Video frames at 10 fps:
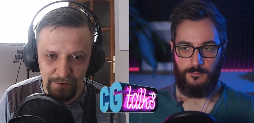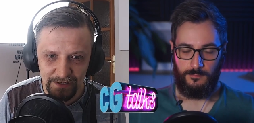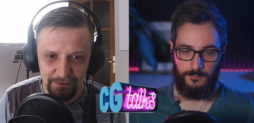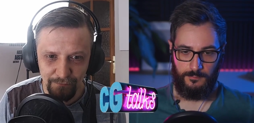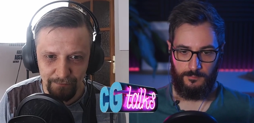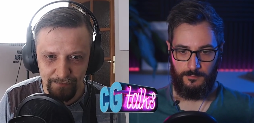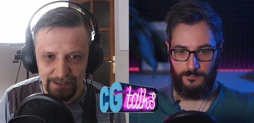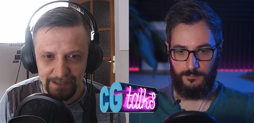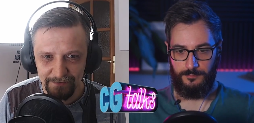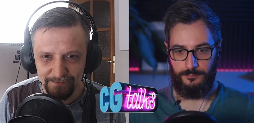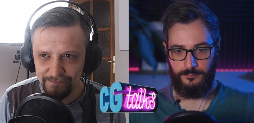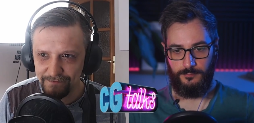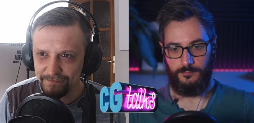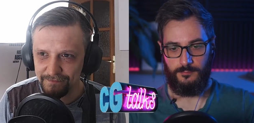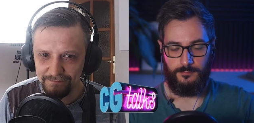Speaker 1: working where we kind of,
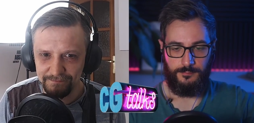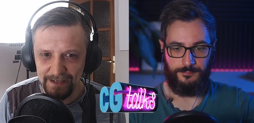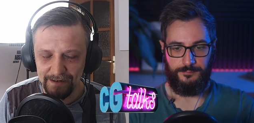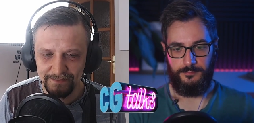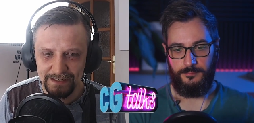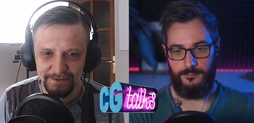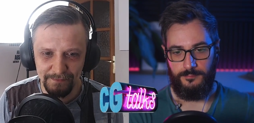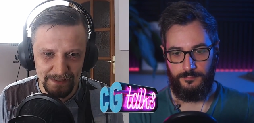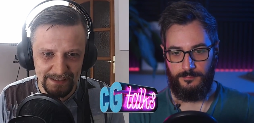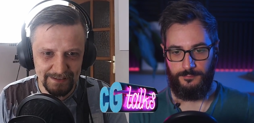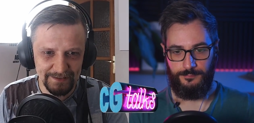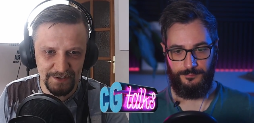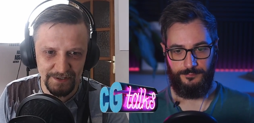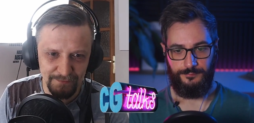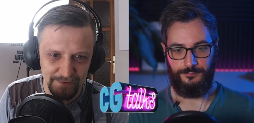yeah, tend to meet
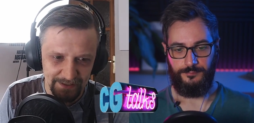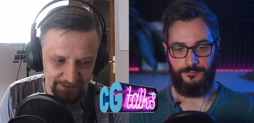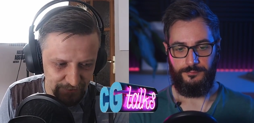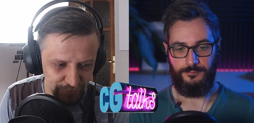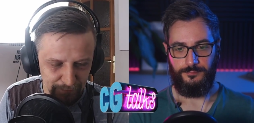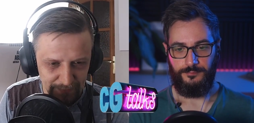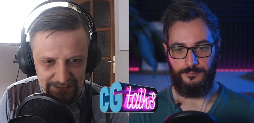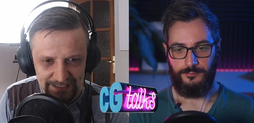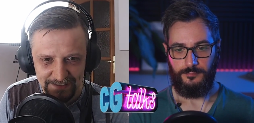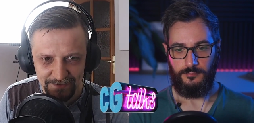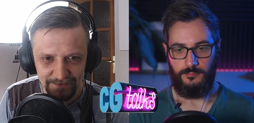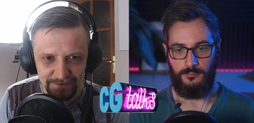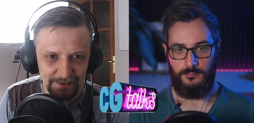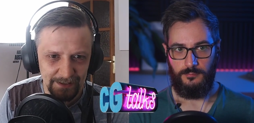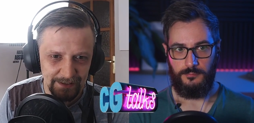just with the Zoom meetings or
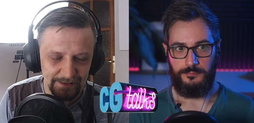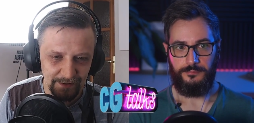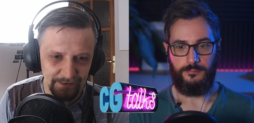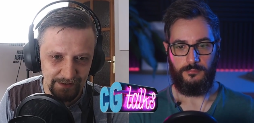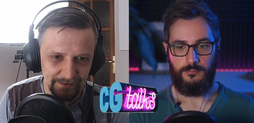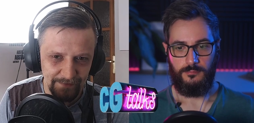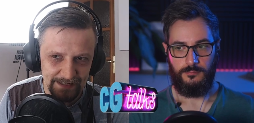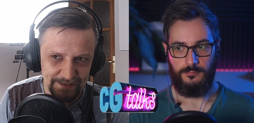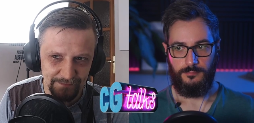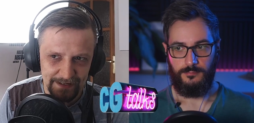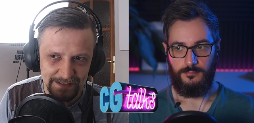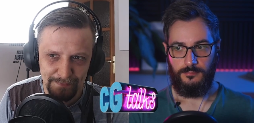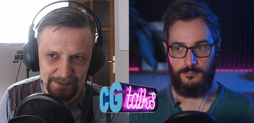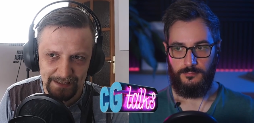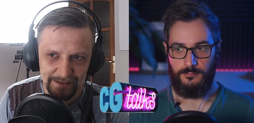not a face to face
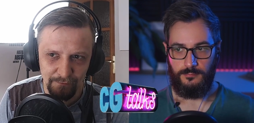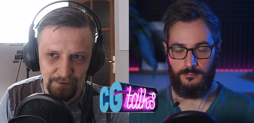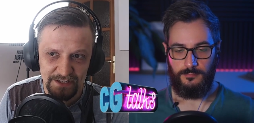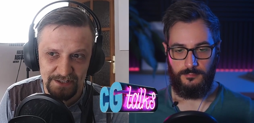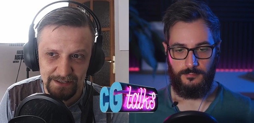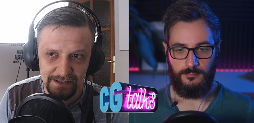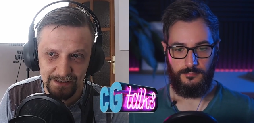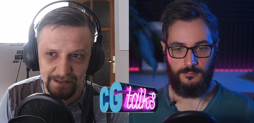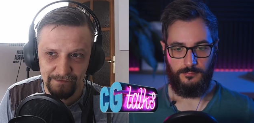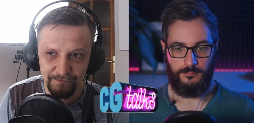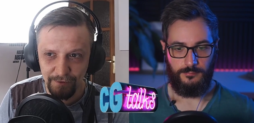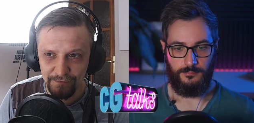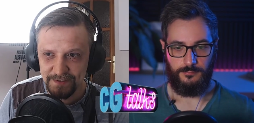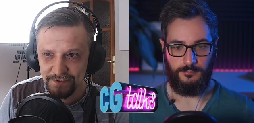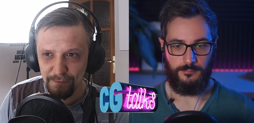meeting, which involves
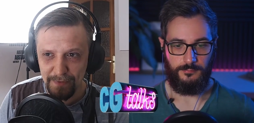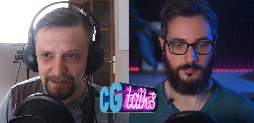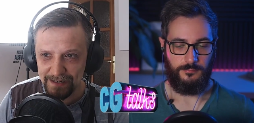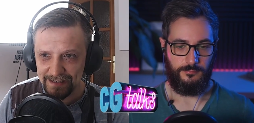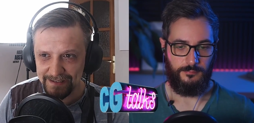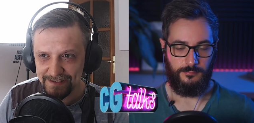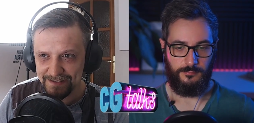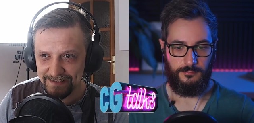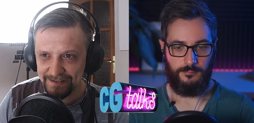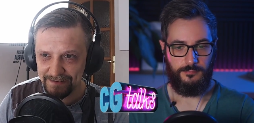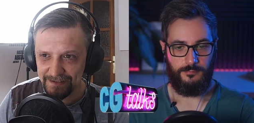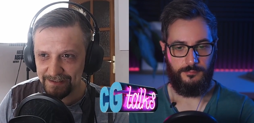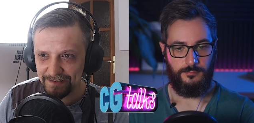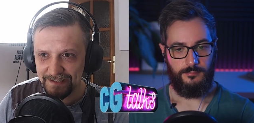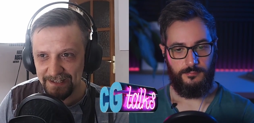so many like
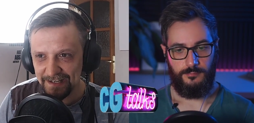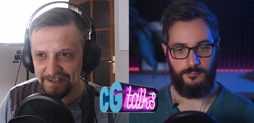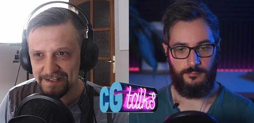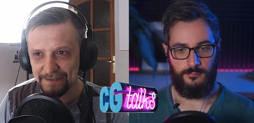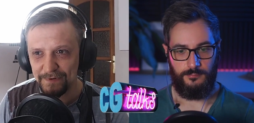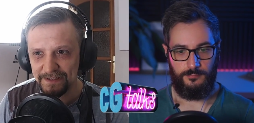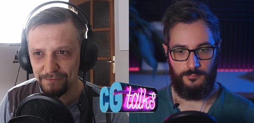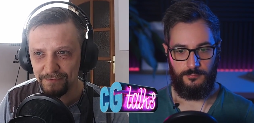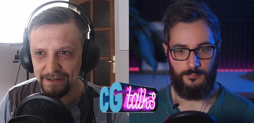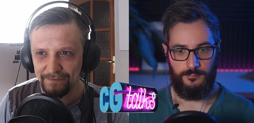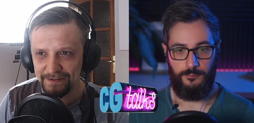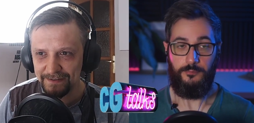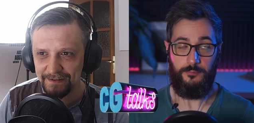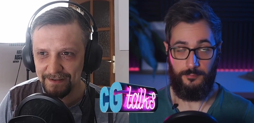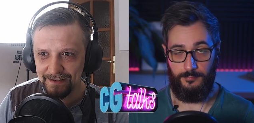little details that we don't even,
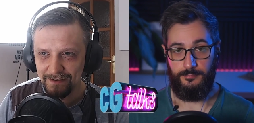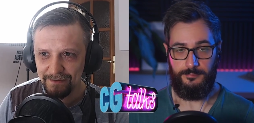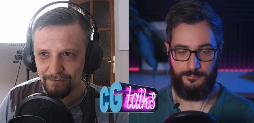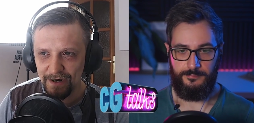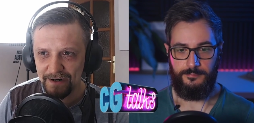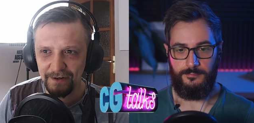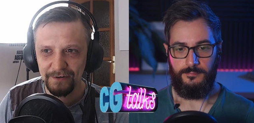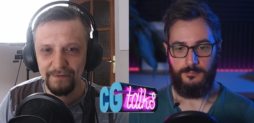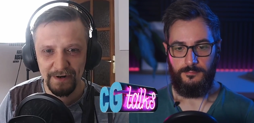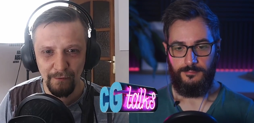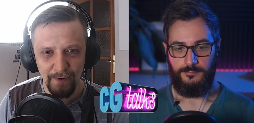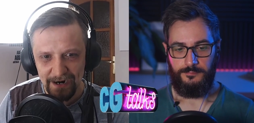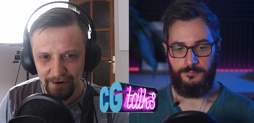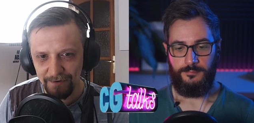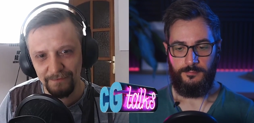mm. we are not even
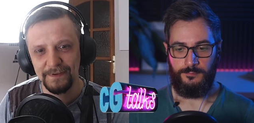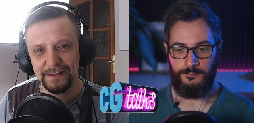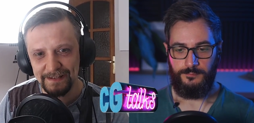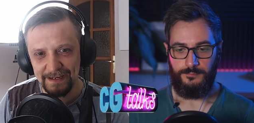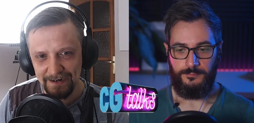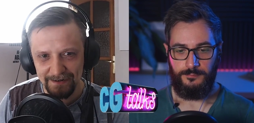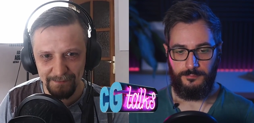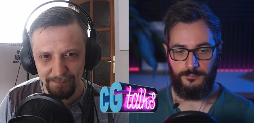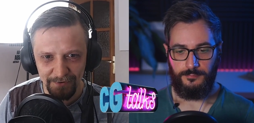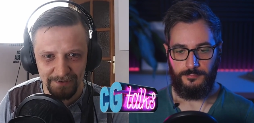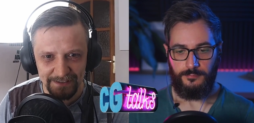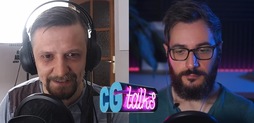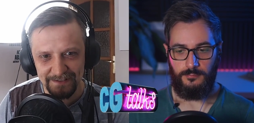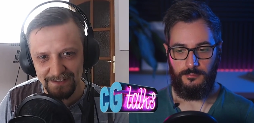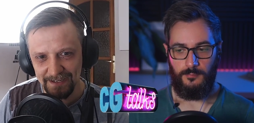aware of that they are important in
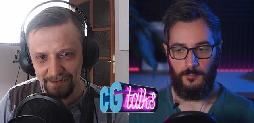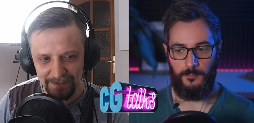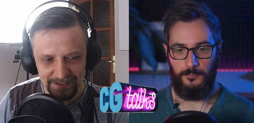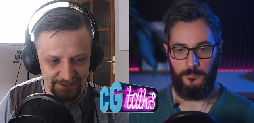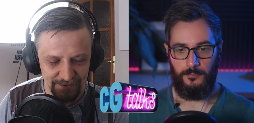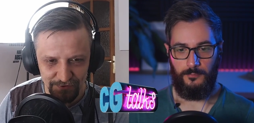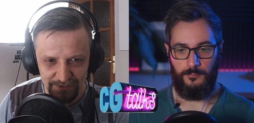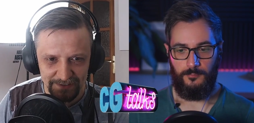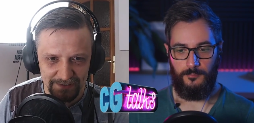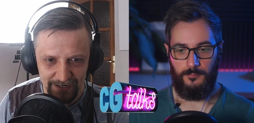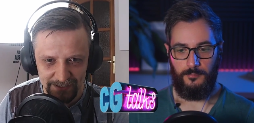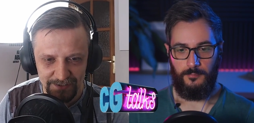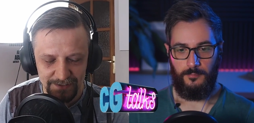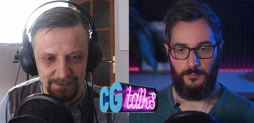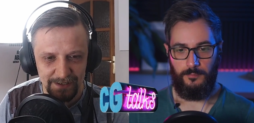kind of like social
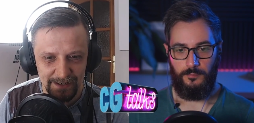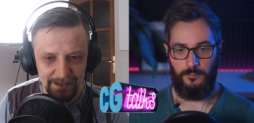interactions.